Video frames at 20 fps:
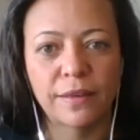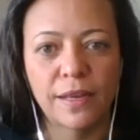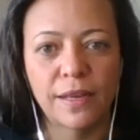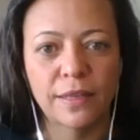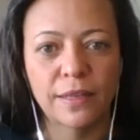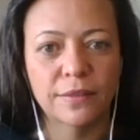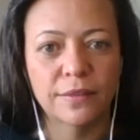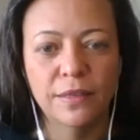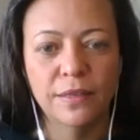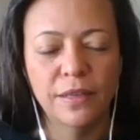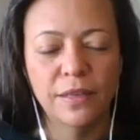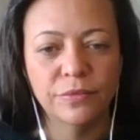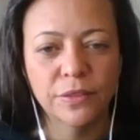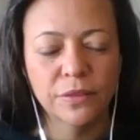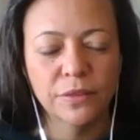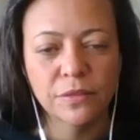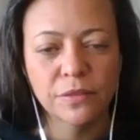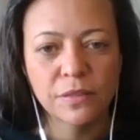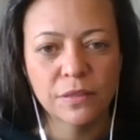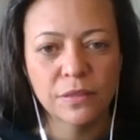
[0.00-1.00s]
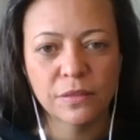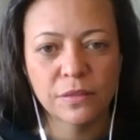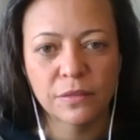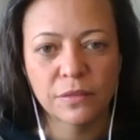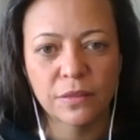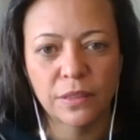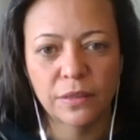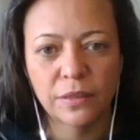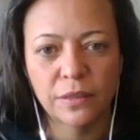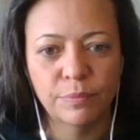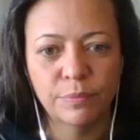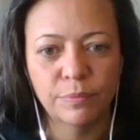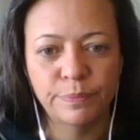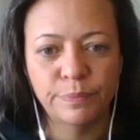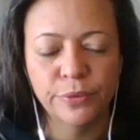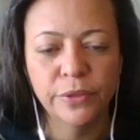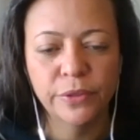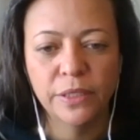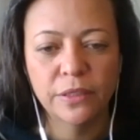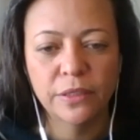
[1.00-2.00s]
at levels like
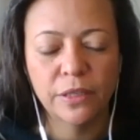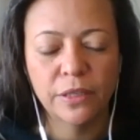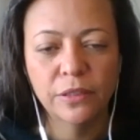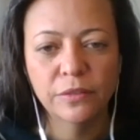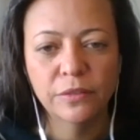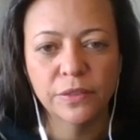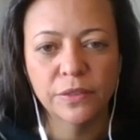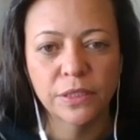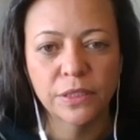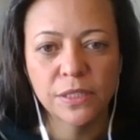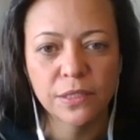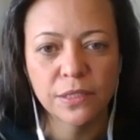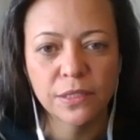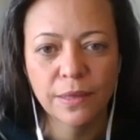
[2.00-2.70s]
pre-COVID.